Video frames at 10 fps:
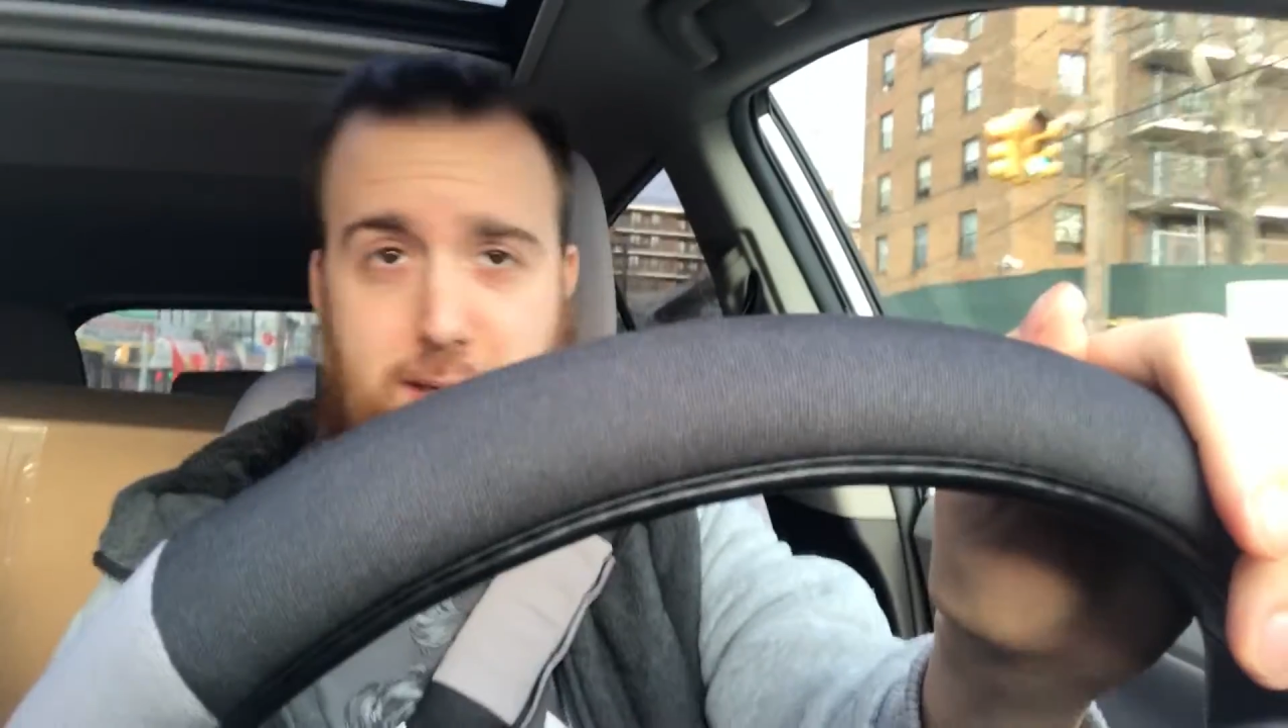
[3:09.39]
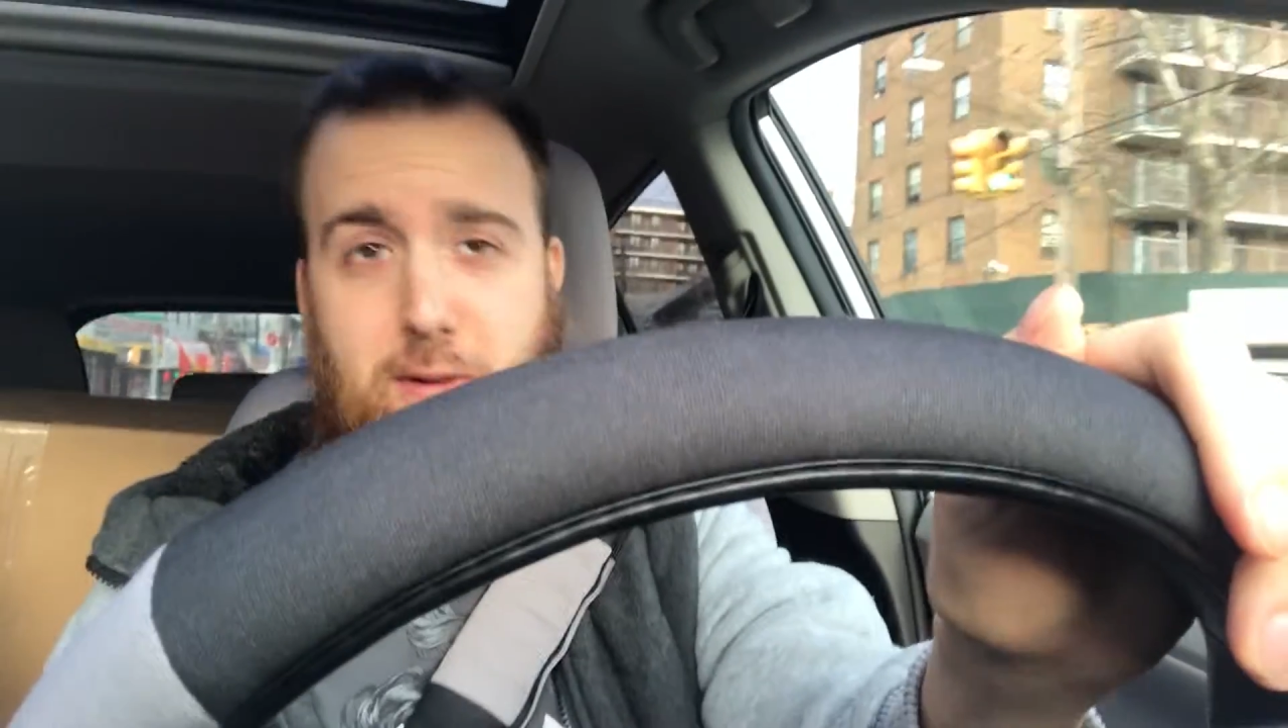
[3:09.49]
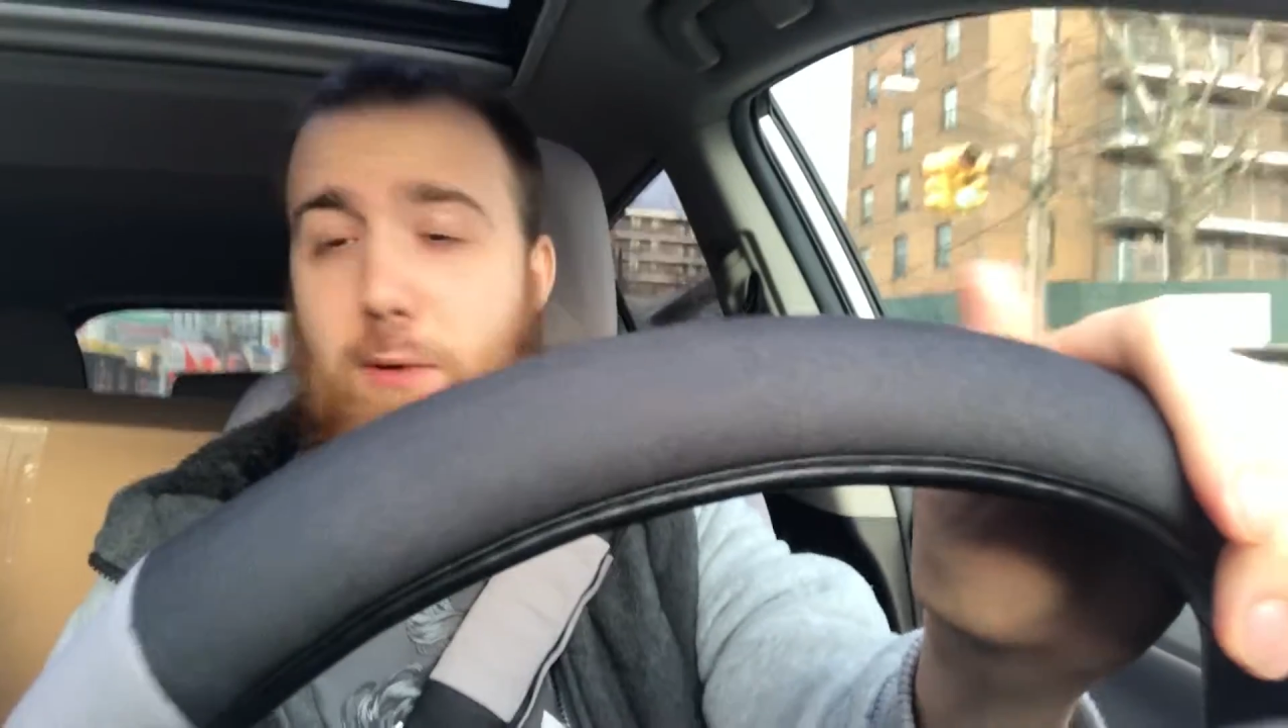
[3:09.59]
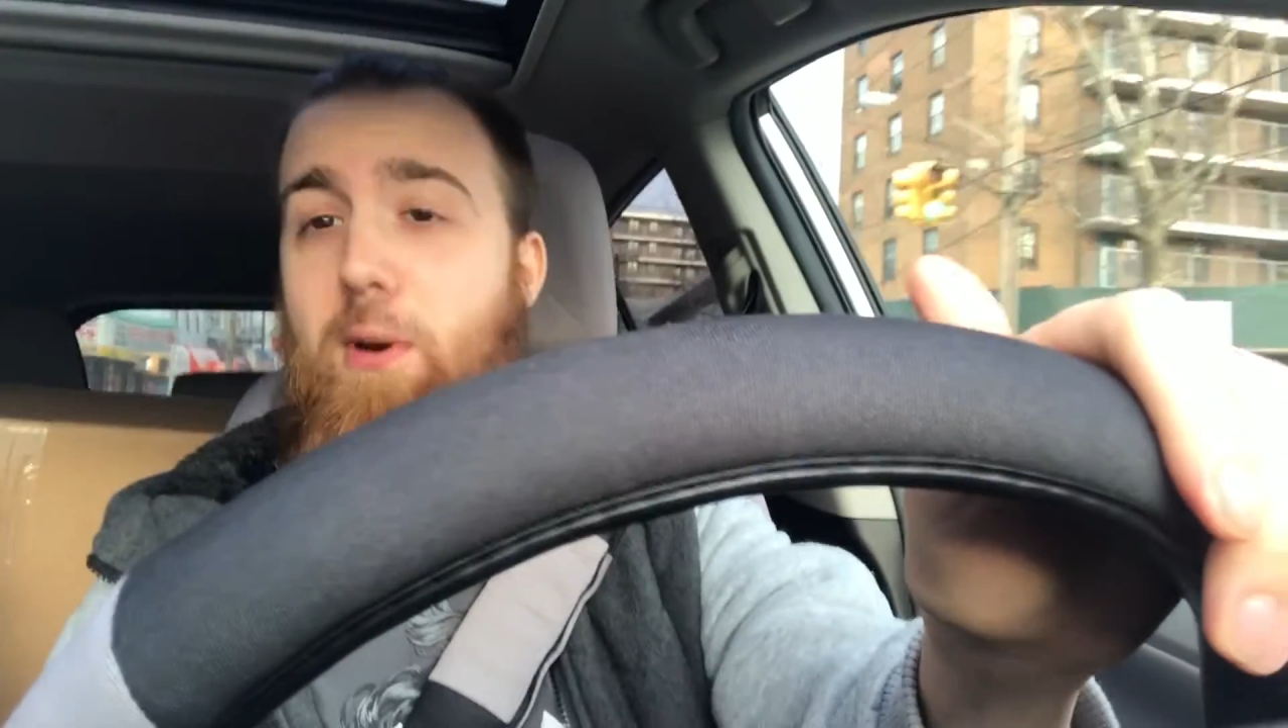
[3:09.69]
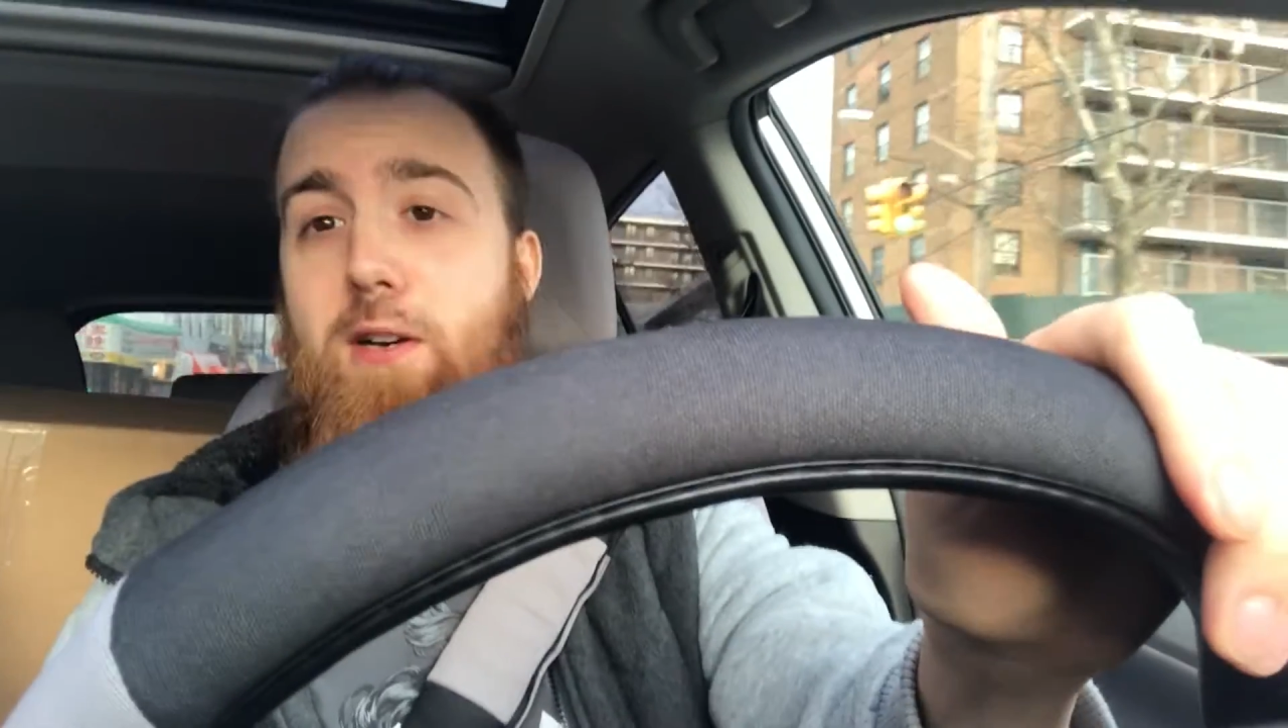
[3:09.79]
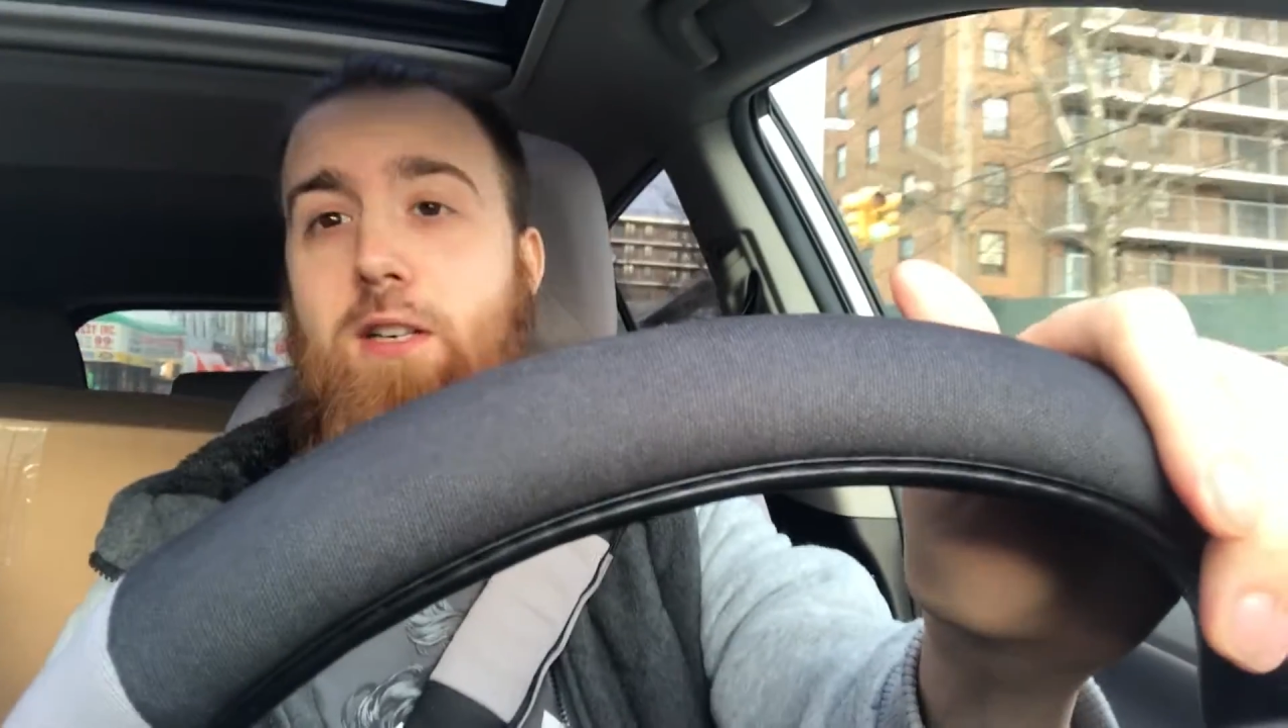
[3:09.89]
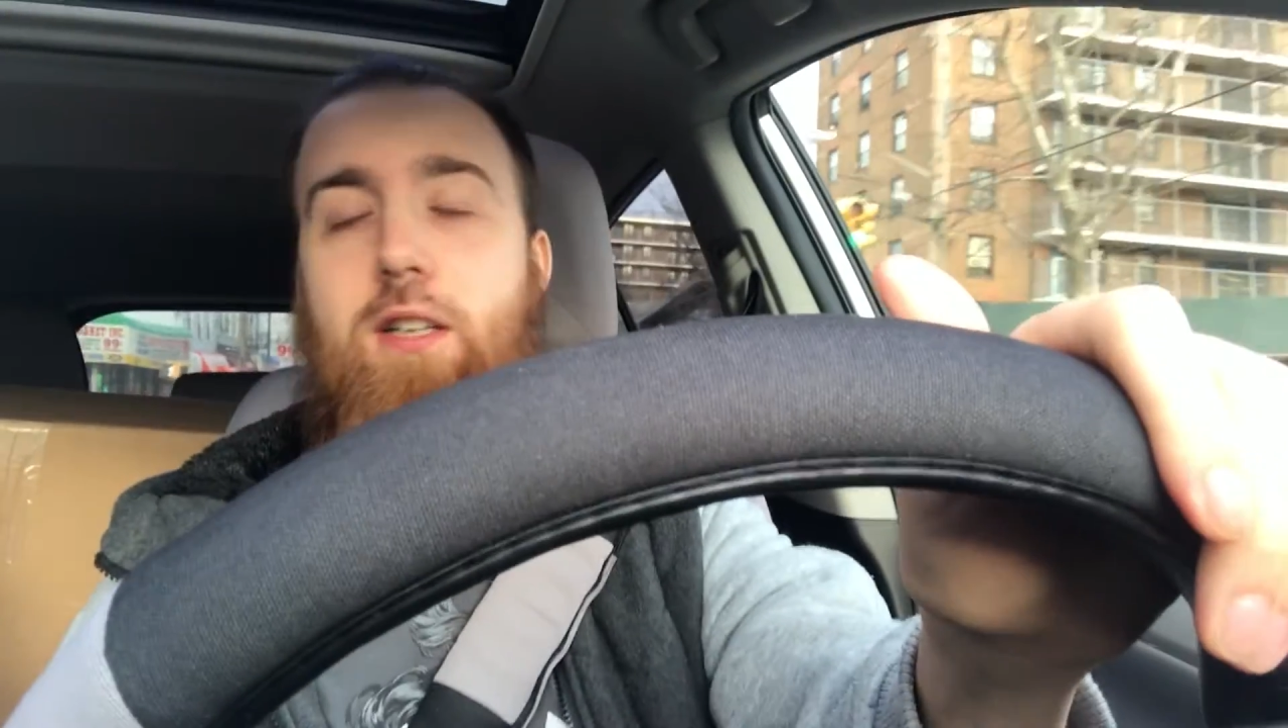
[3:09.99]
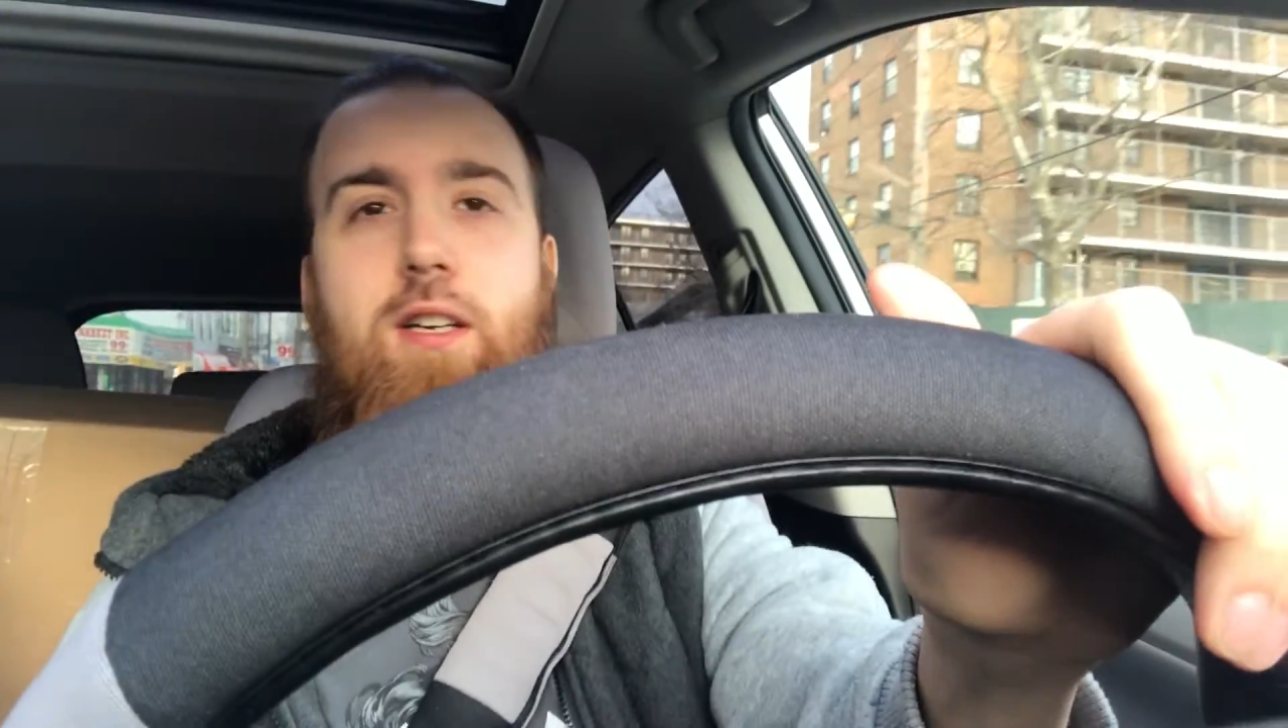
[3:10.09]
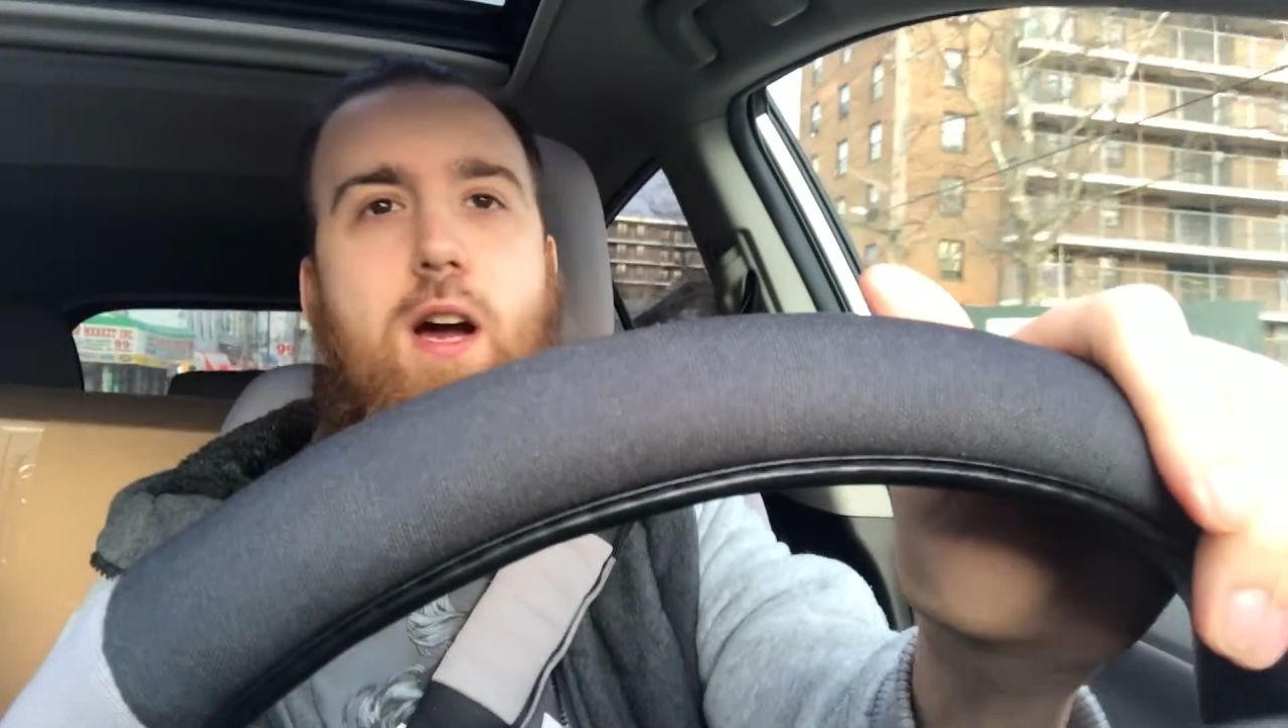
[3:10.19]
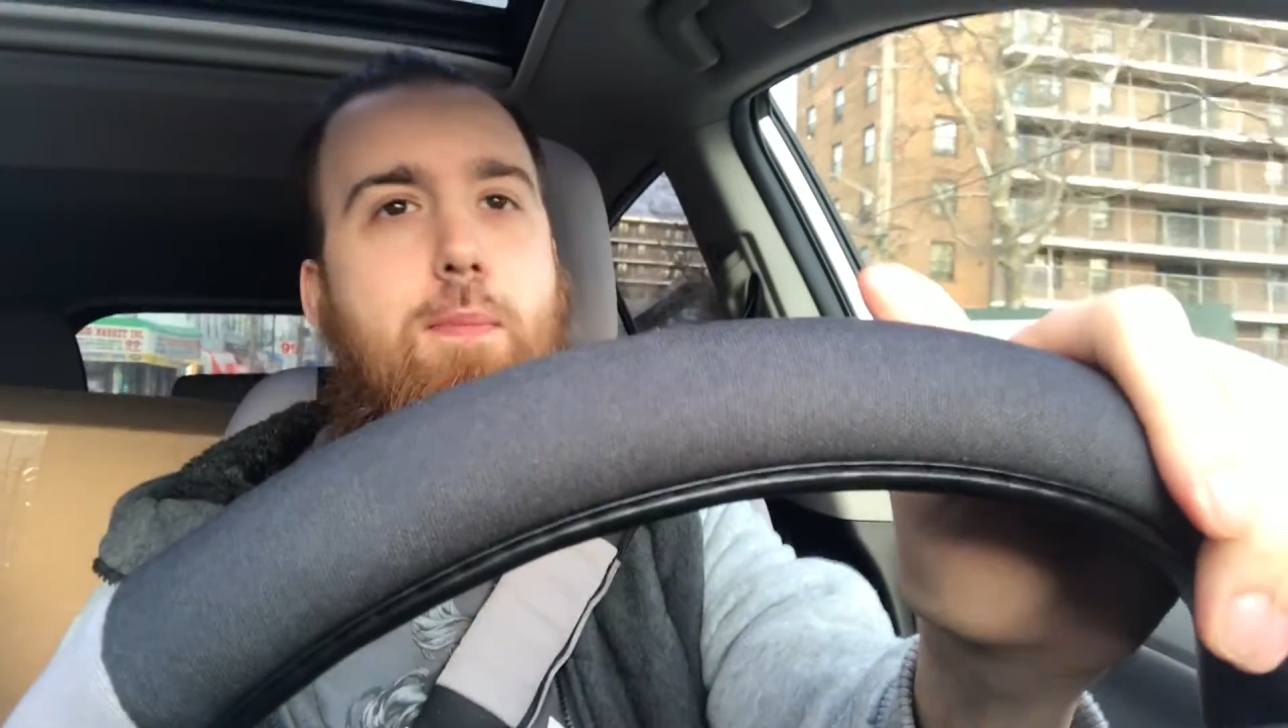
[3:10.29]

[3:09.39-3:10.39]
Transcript: theory, work.